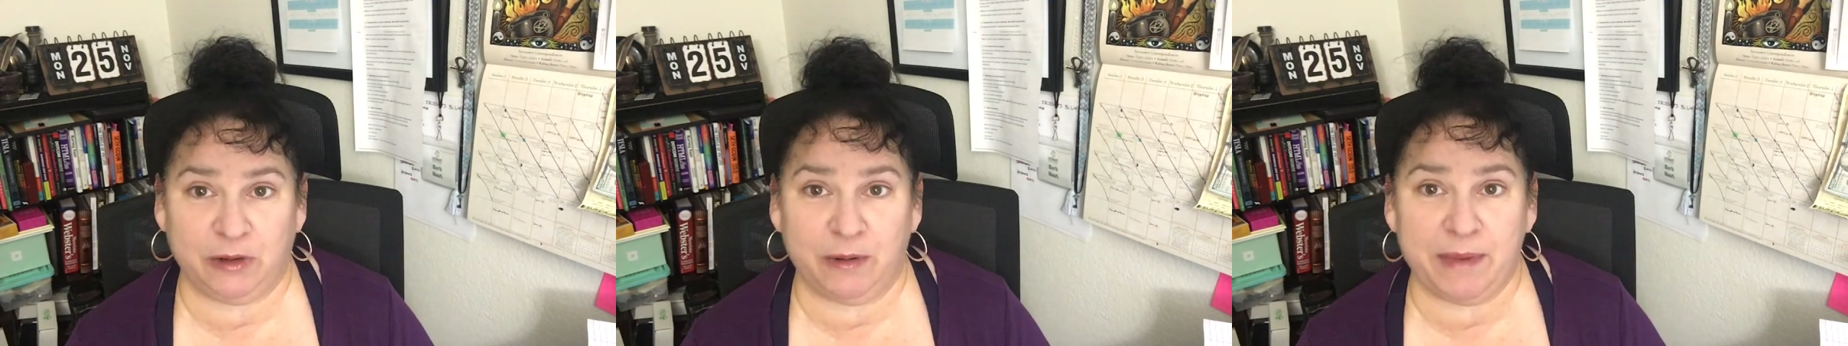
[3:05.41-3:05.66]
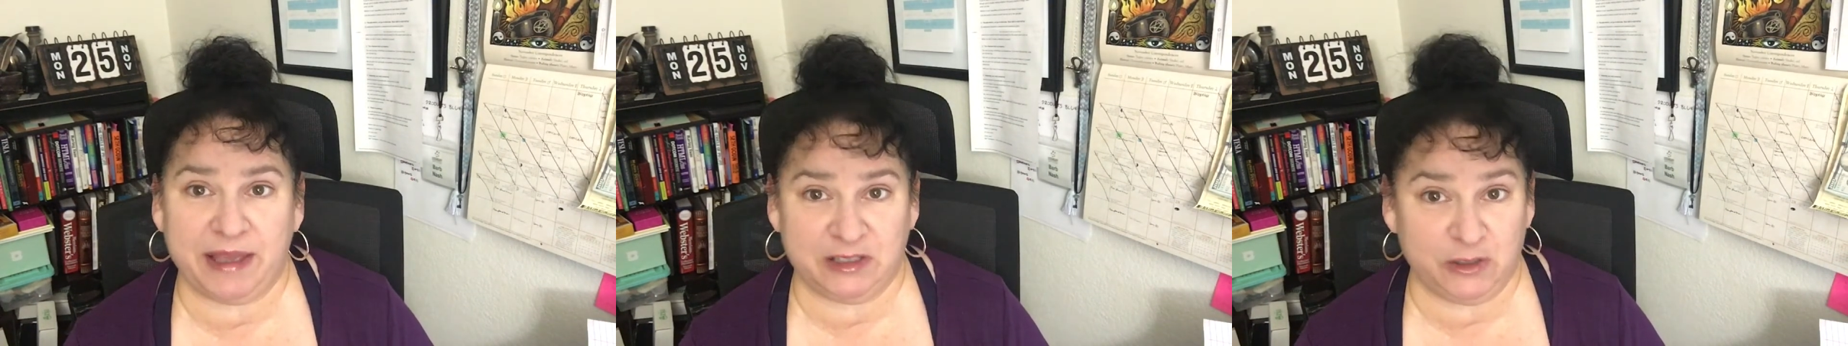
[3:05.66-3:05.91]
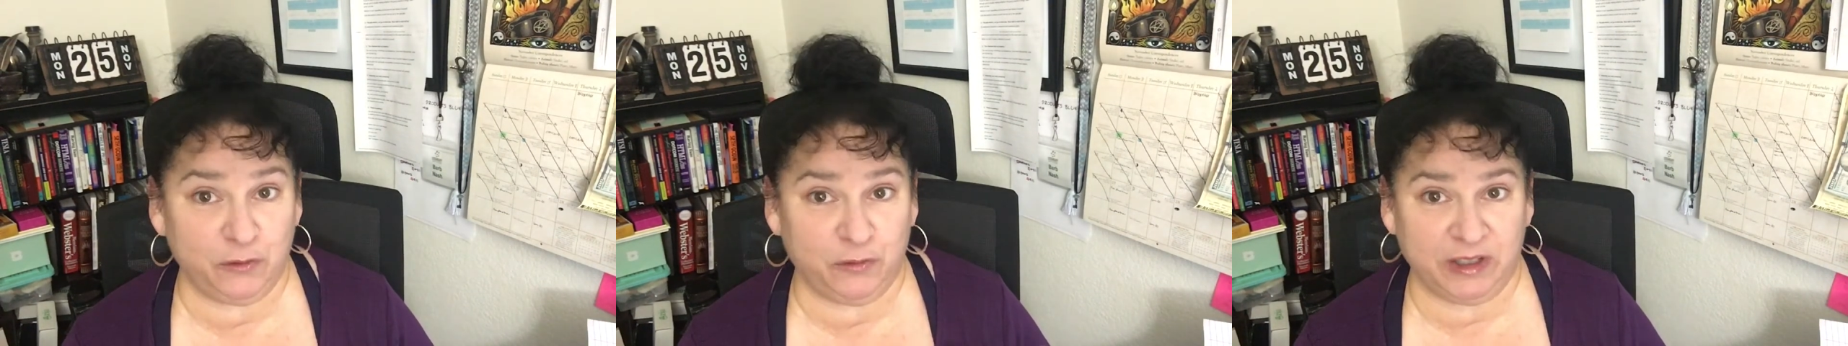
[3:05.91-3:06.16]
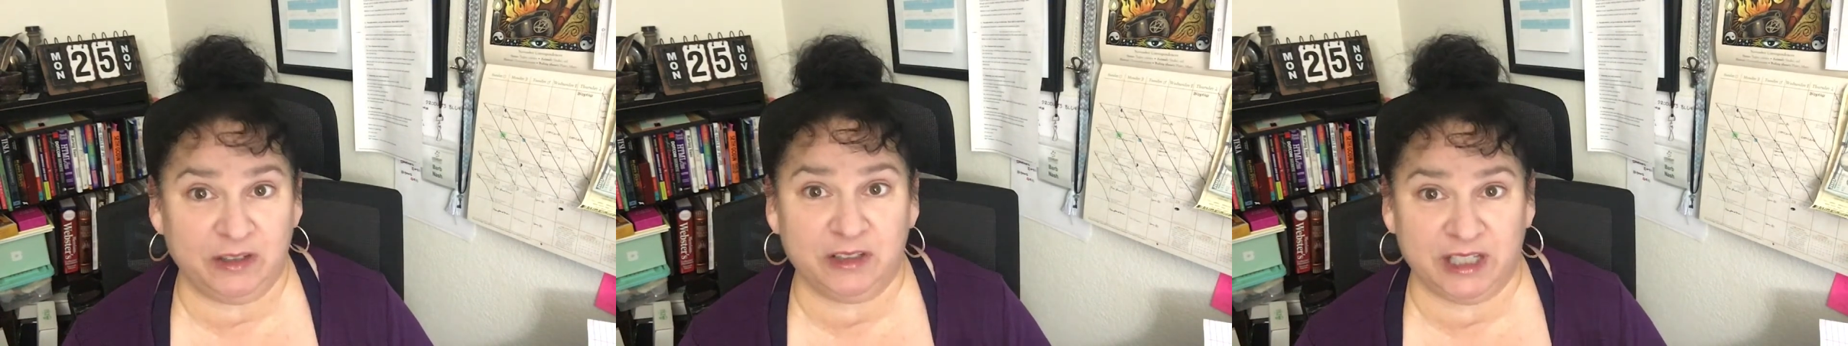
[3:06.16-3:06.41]
It makes you
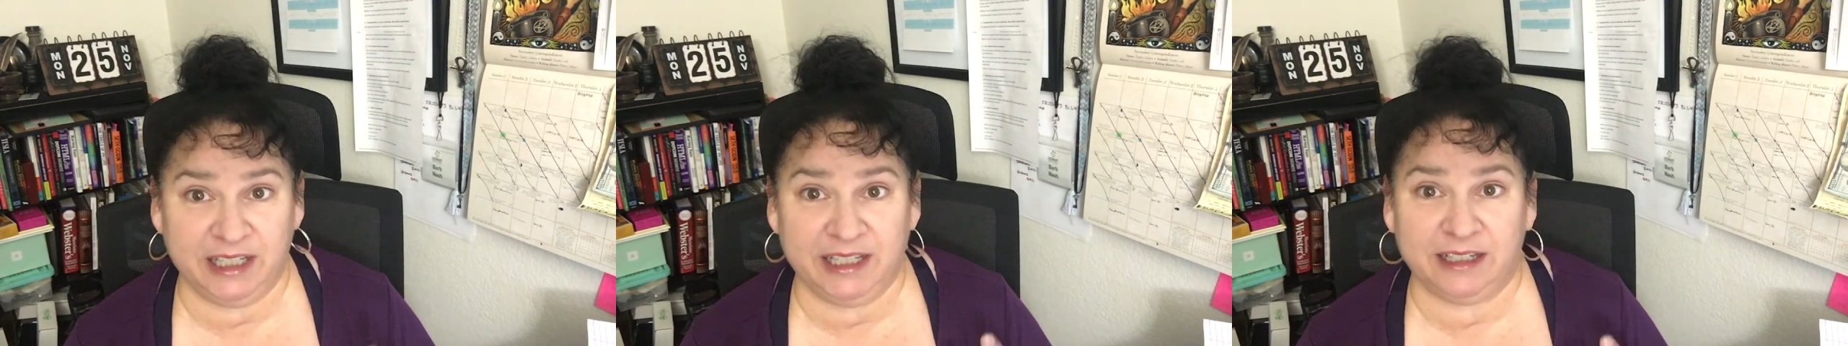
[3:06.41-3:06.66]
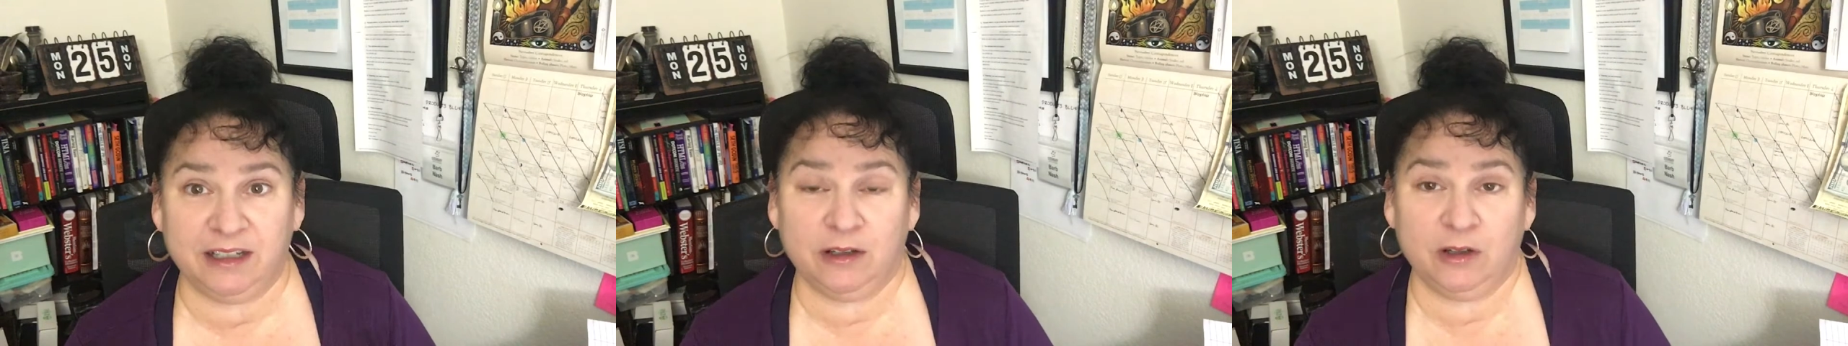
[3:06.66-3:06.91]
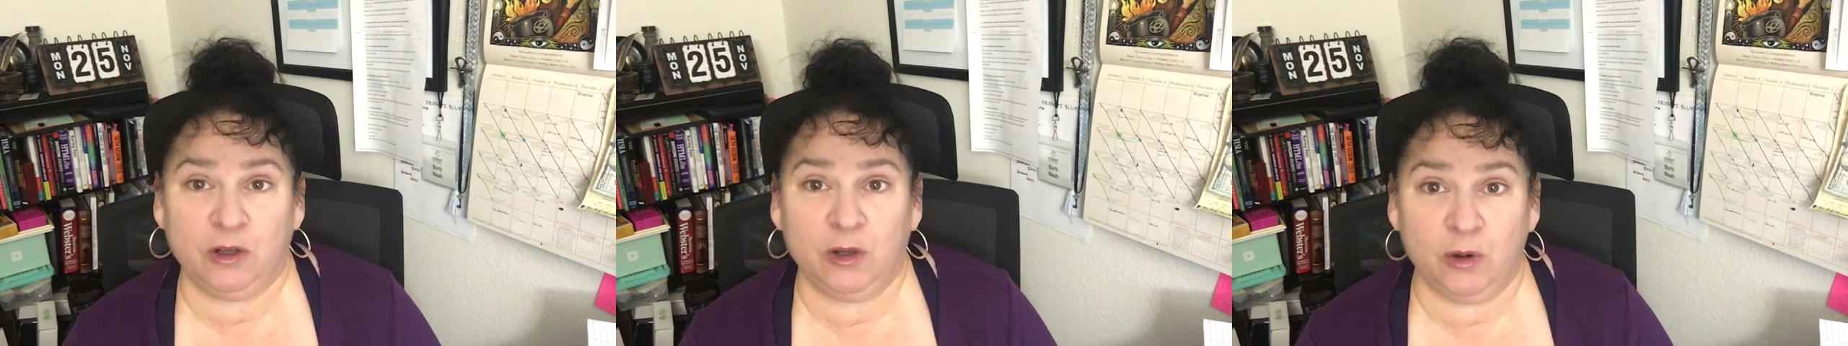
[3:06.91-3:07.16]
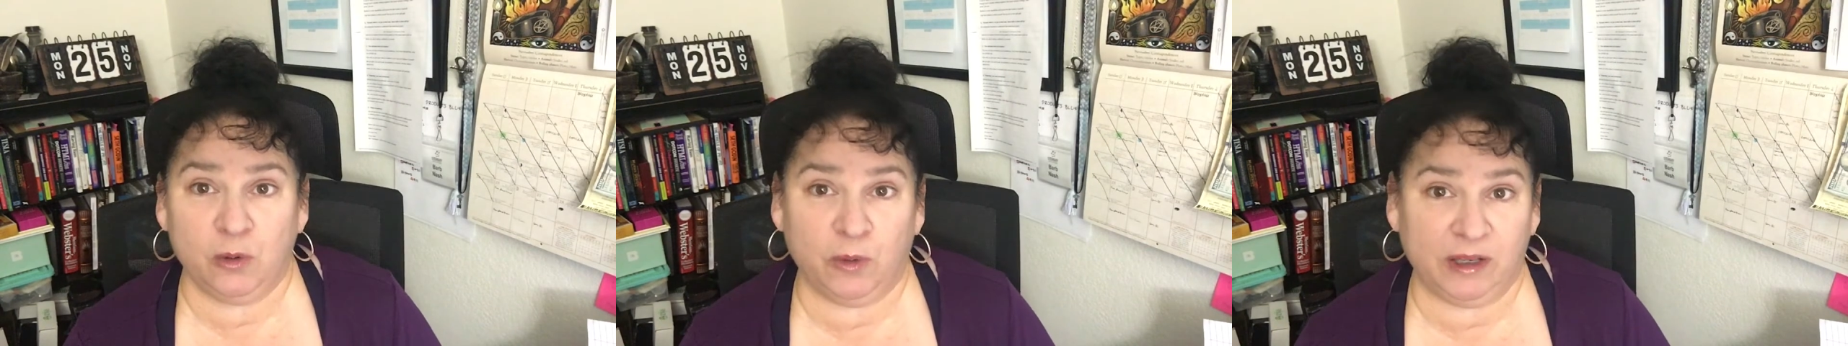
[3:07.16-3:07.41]
feel good
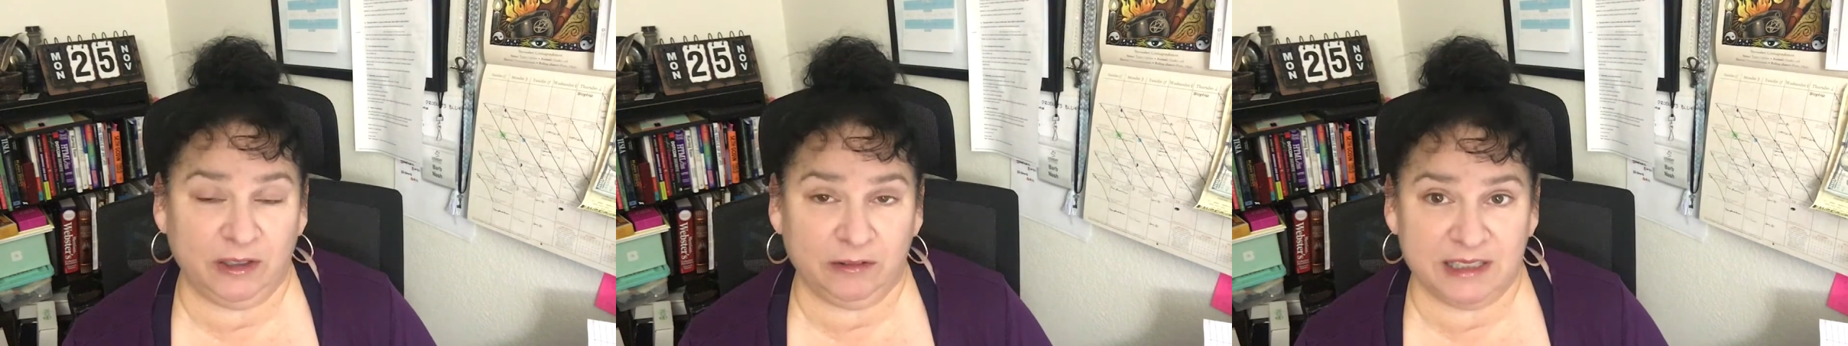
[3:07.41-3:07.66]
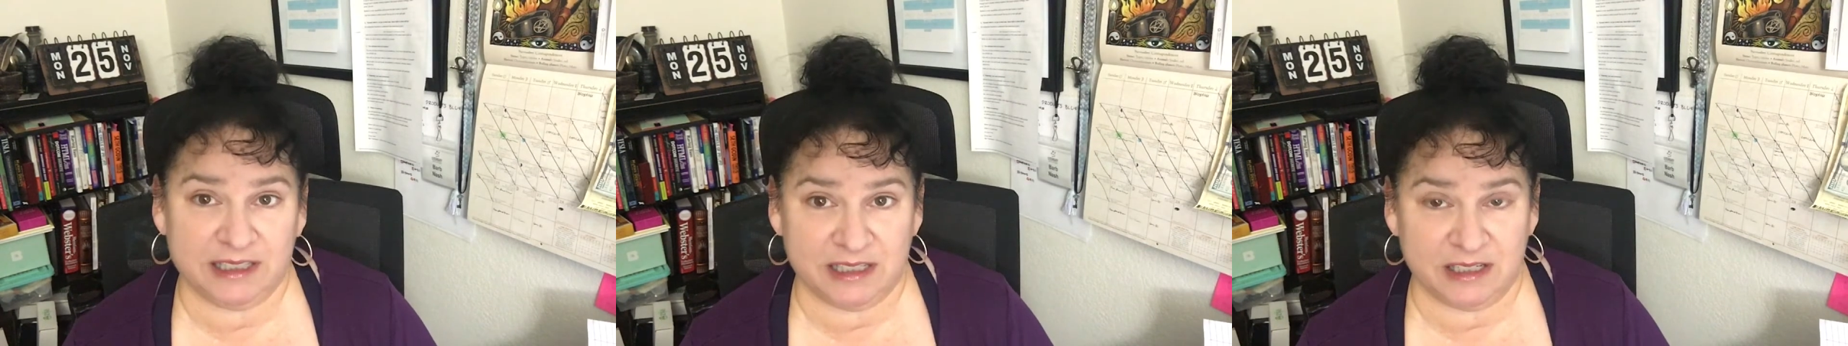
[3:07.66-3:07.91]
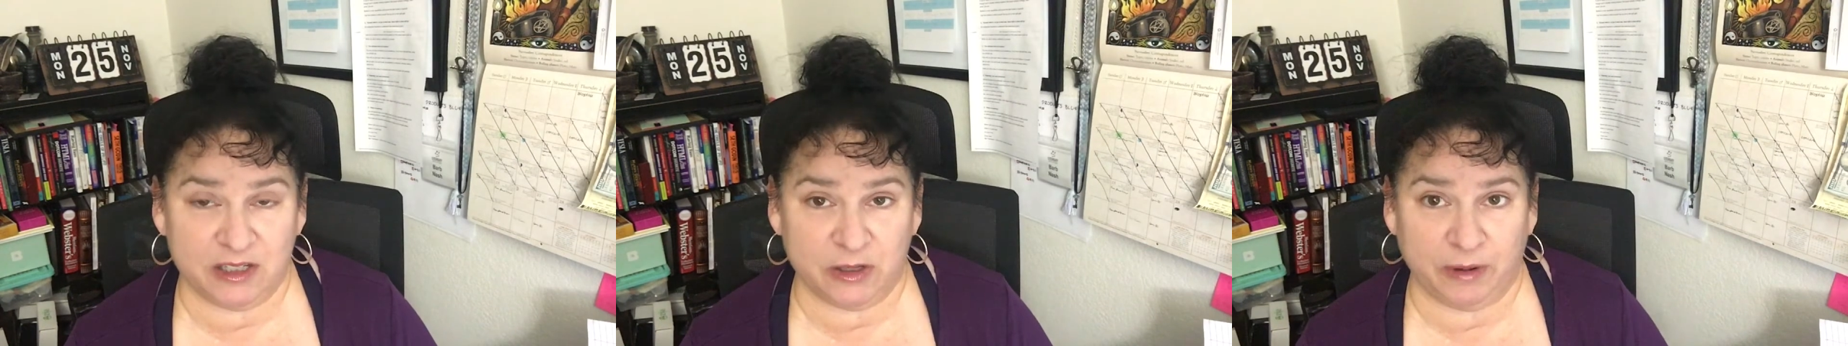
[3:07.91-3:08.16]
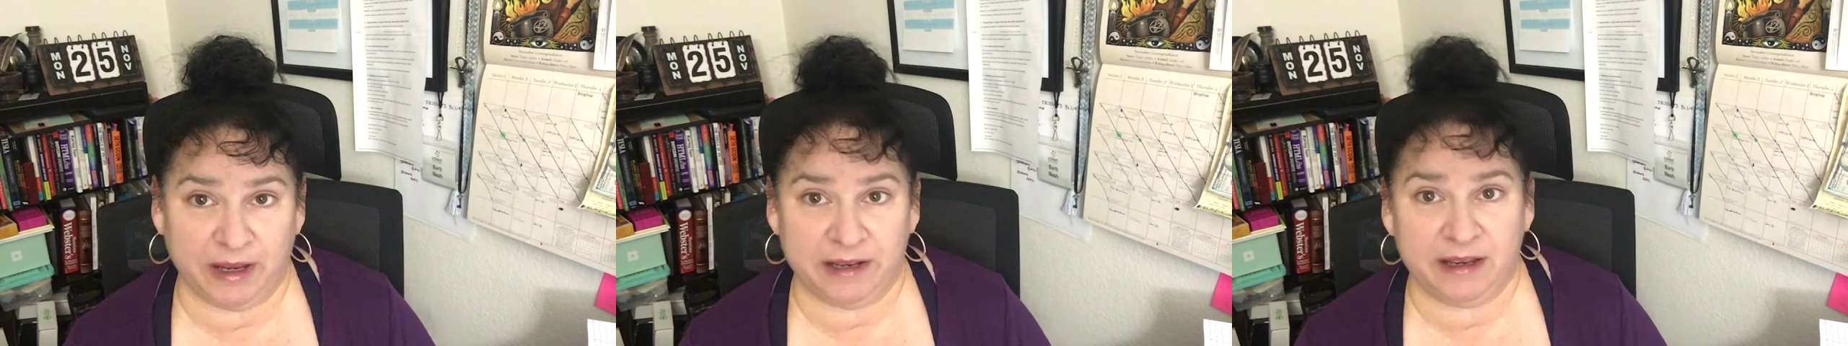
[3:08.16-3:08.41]
when you listen to
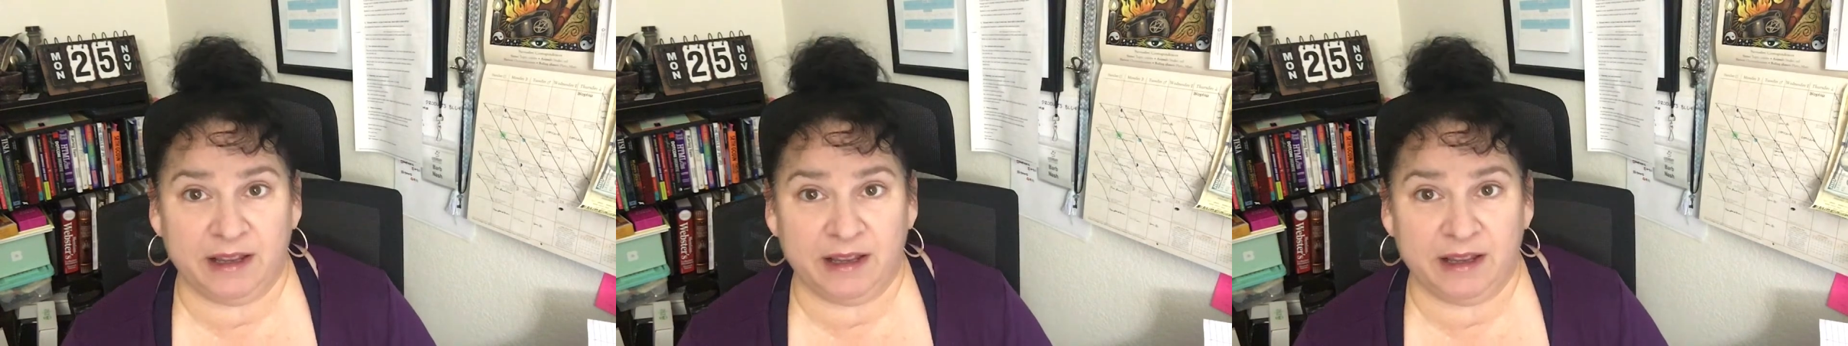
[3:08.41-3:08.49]
it.